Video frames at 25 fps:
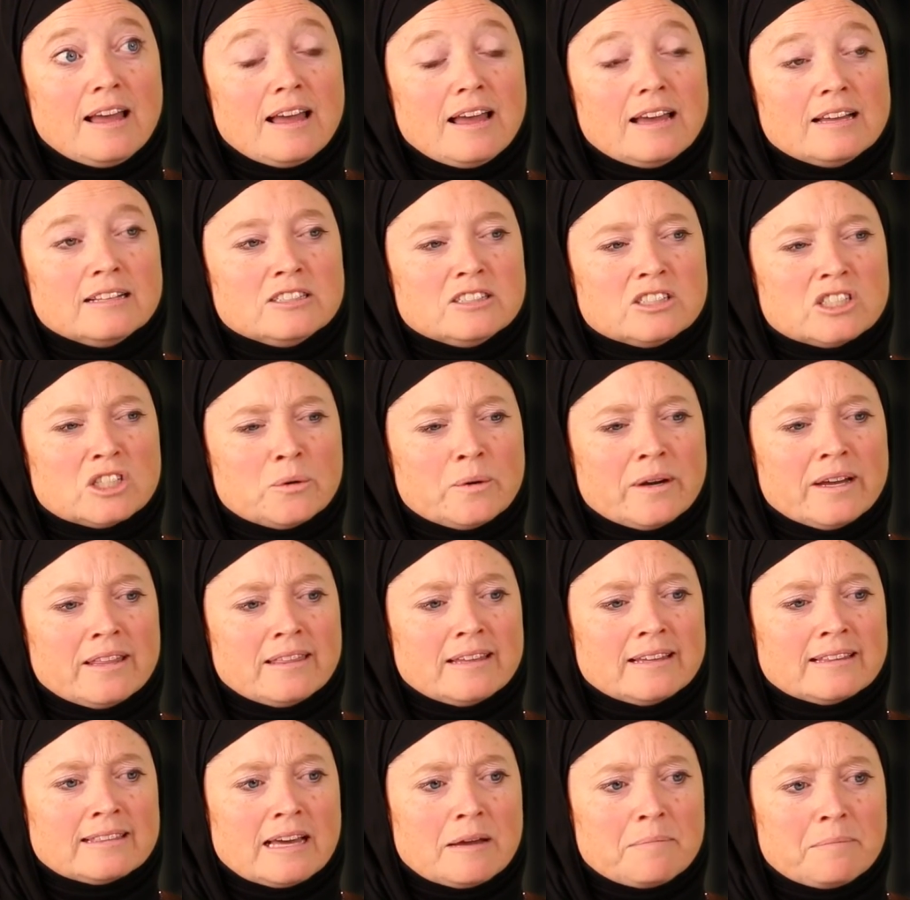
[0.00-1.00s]
And so I
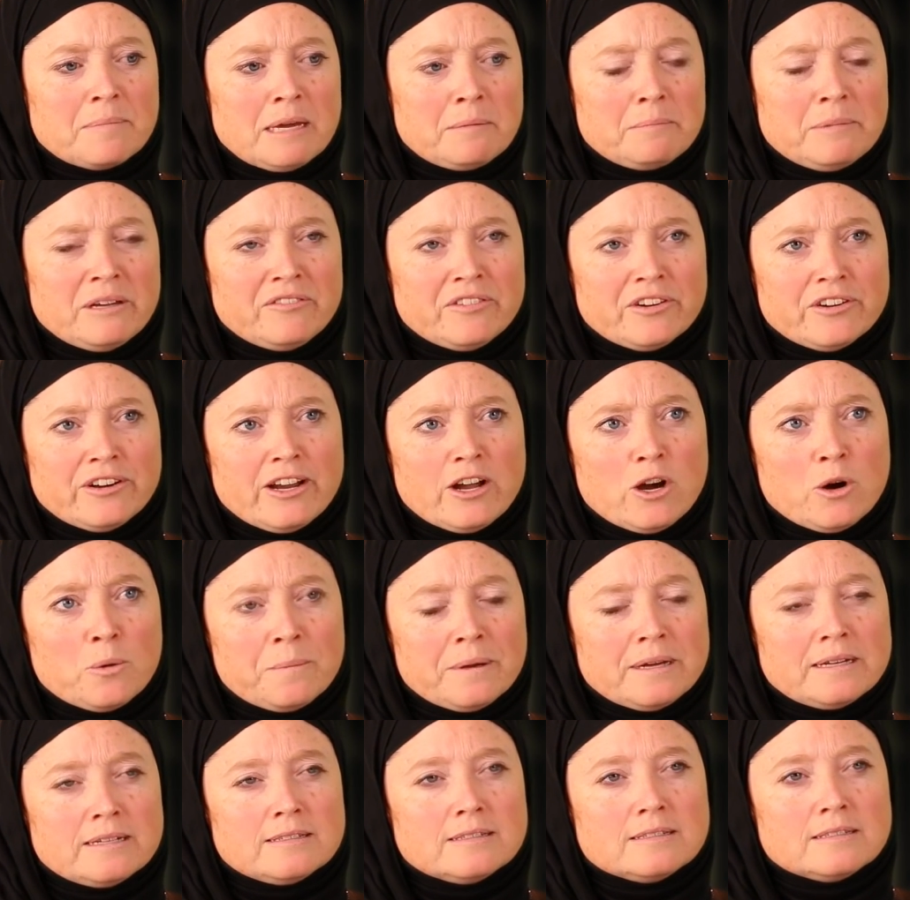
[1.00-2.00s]
think that made me very
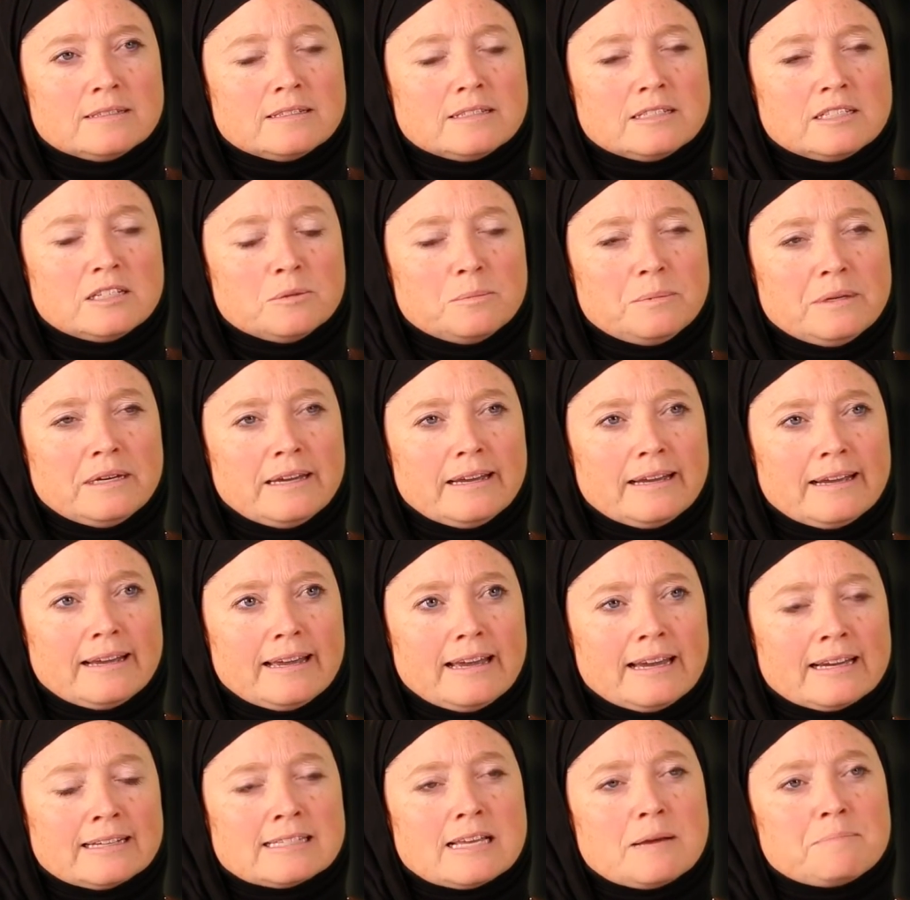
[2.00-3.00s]
open to
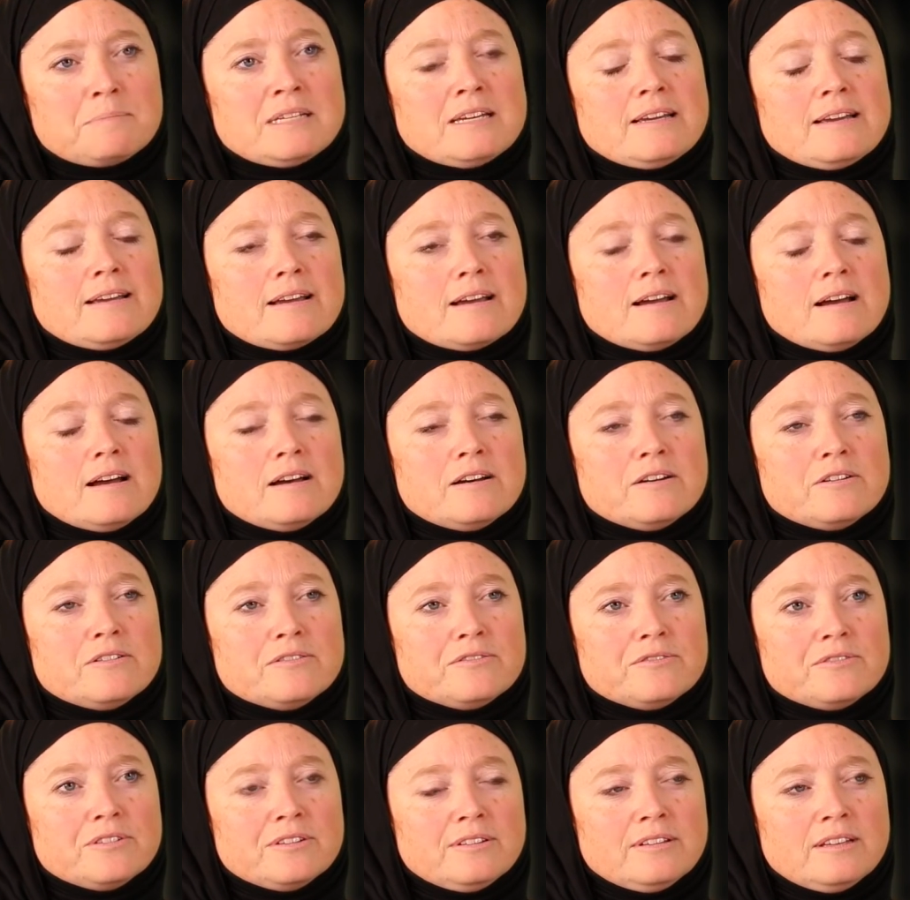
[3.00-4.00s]
being accepting
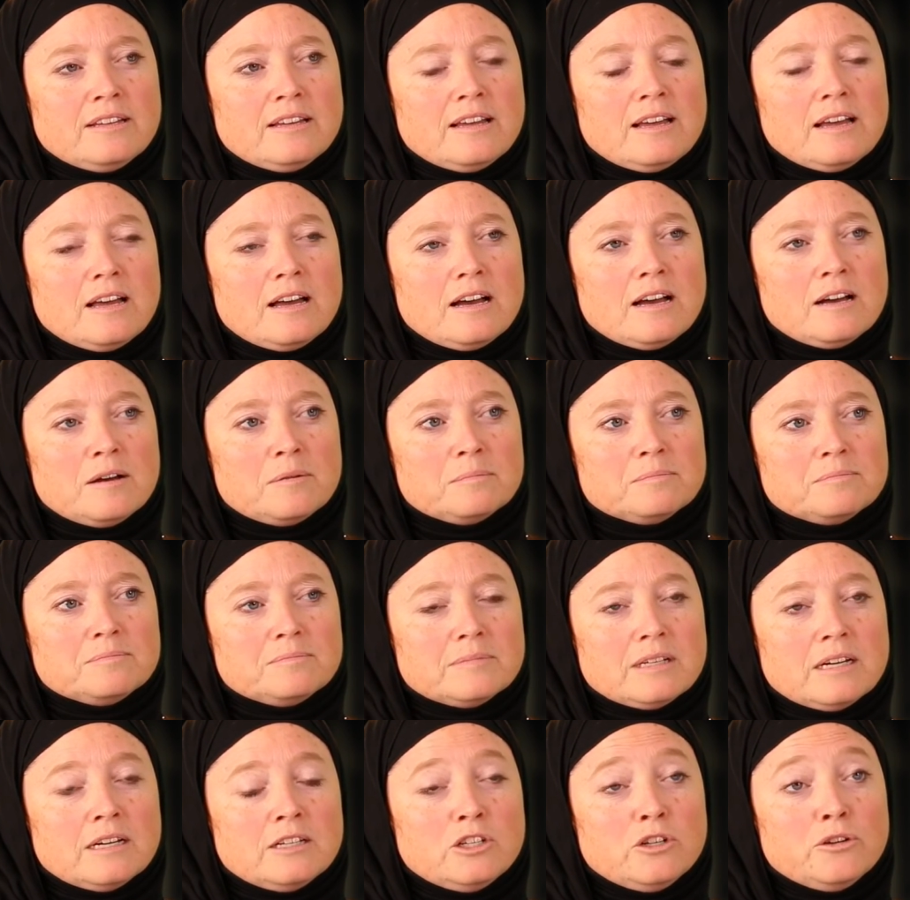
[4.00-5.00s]
of um,
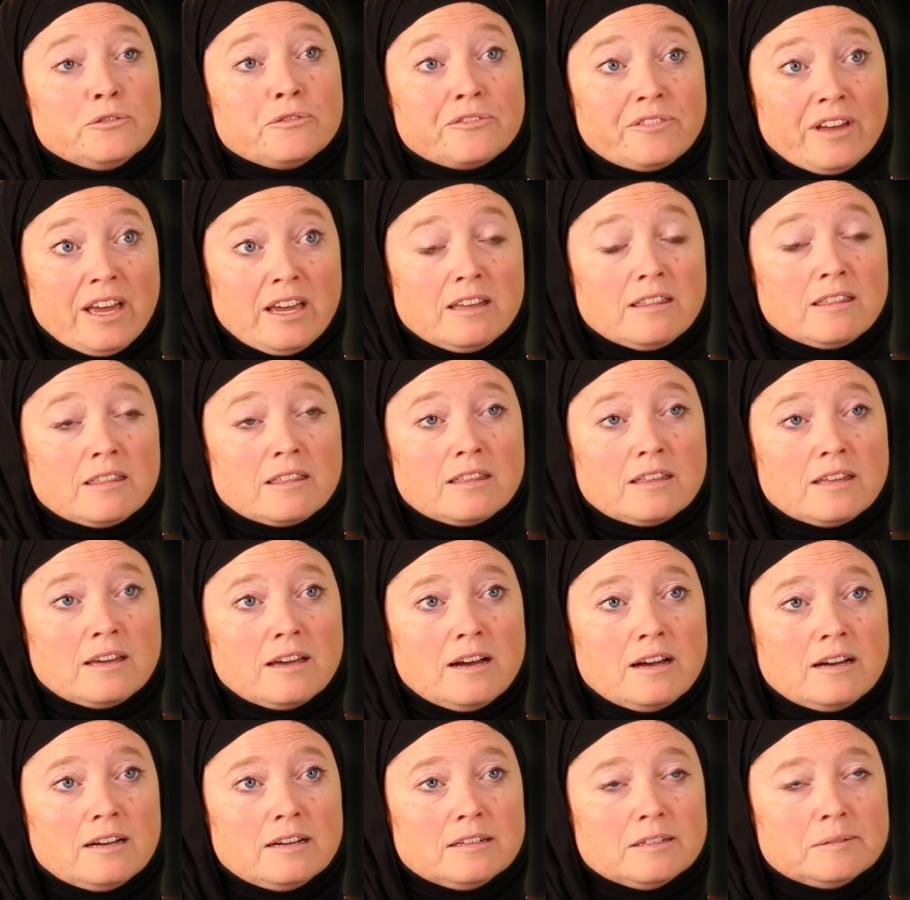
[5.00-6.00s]
a new faith.
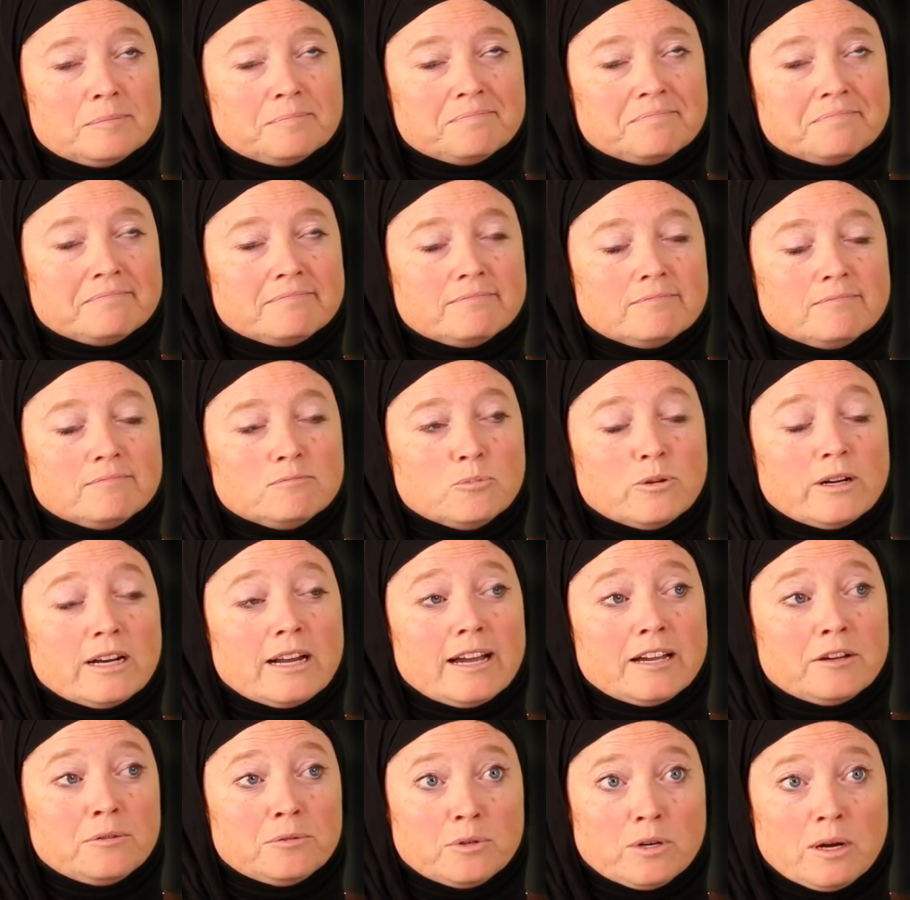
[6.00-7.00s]
Um, when
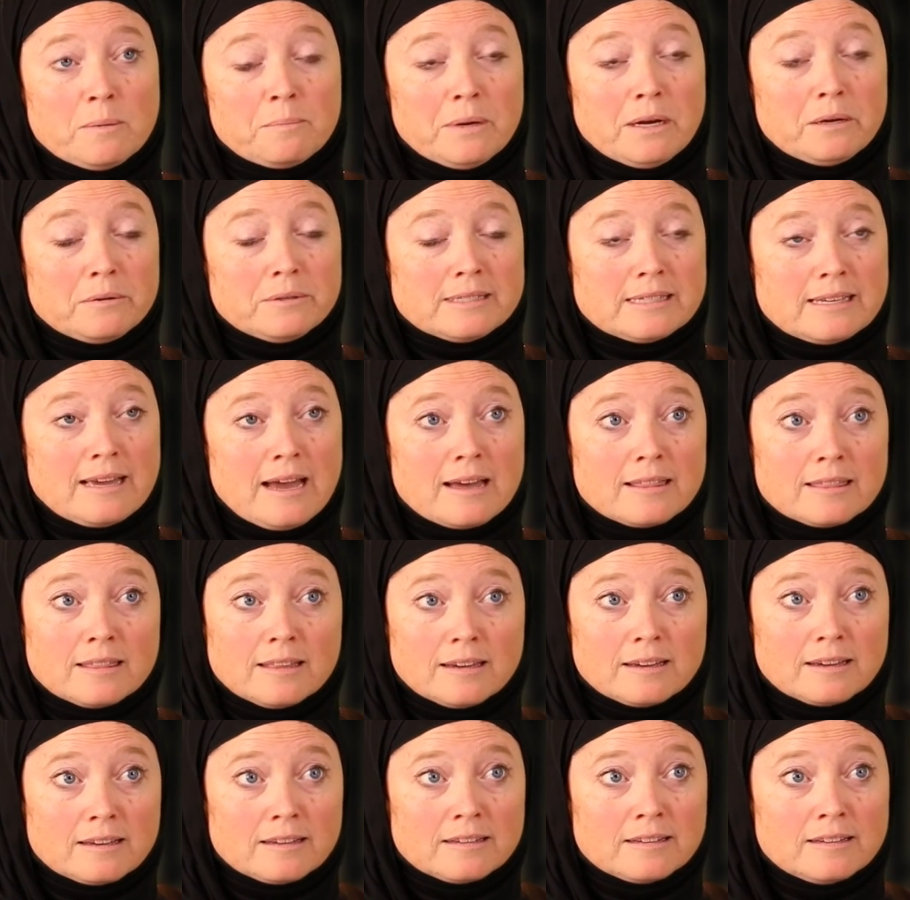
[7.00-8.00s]
I grew up, I was
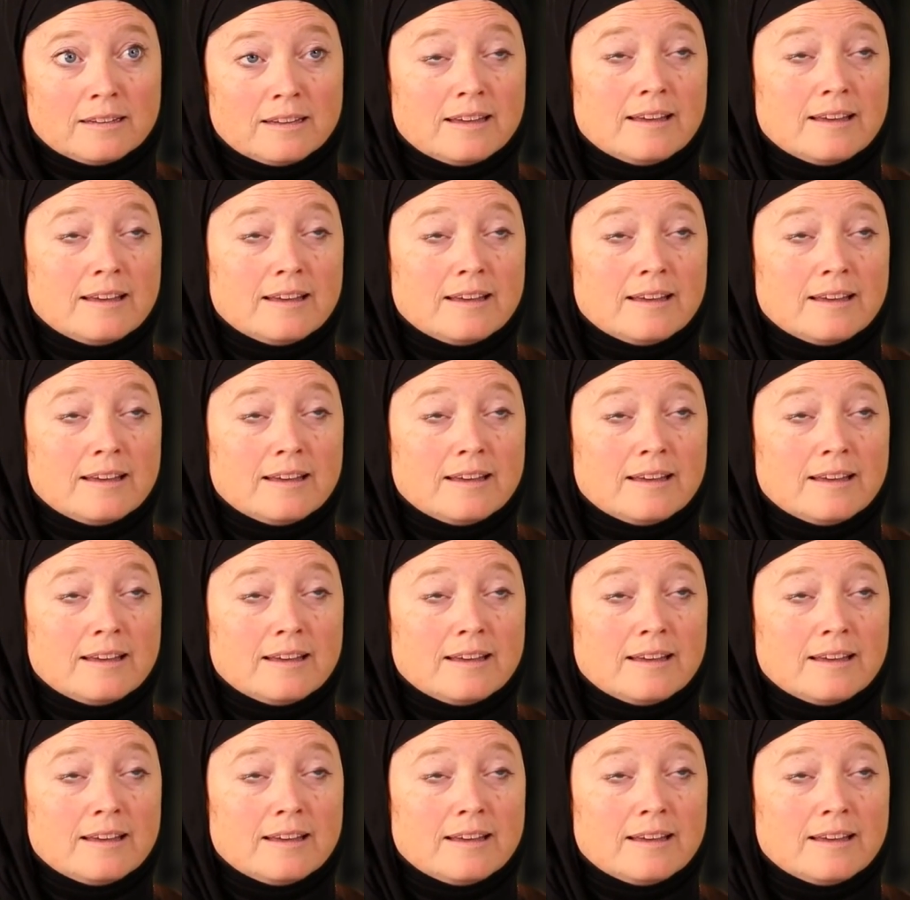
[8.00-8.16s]
Catholic,